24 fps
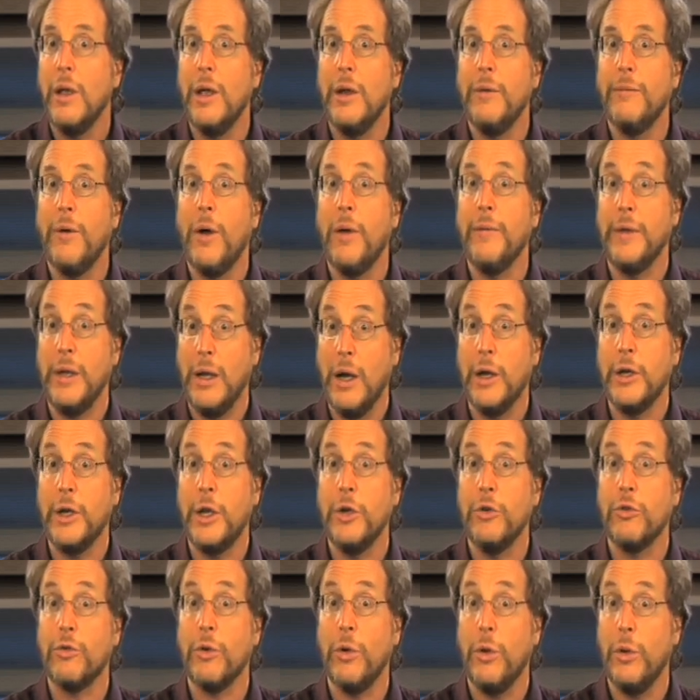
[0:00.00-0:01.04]
involving
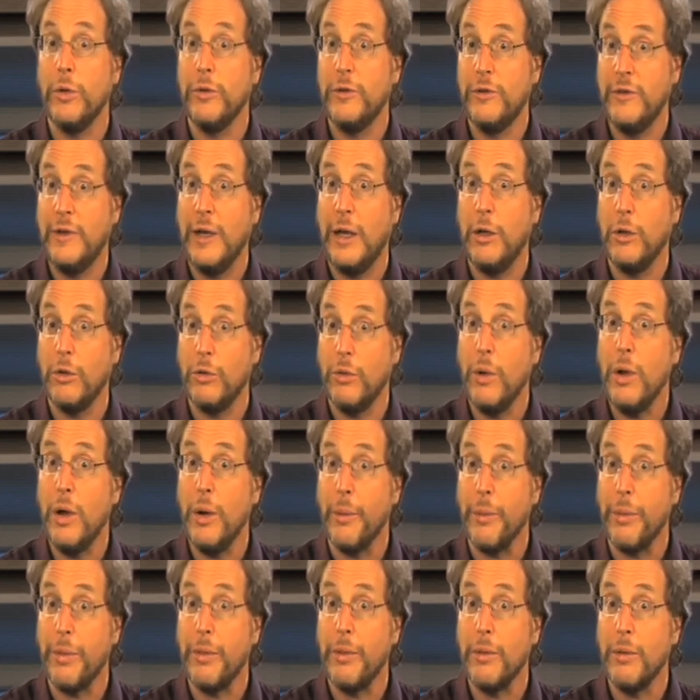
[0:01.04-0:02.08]
uncontrolled cell
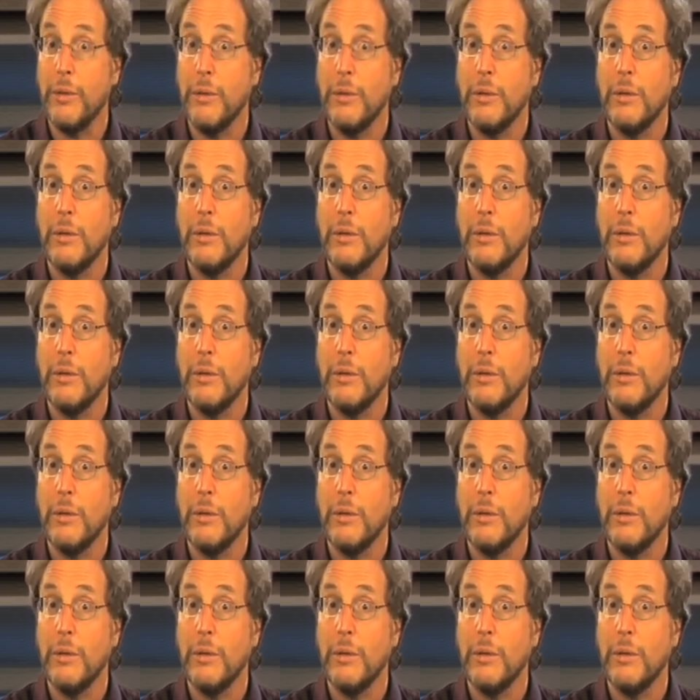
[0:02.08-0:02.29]
growth.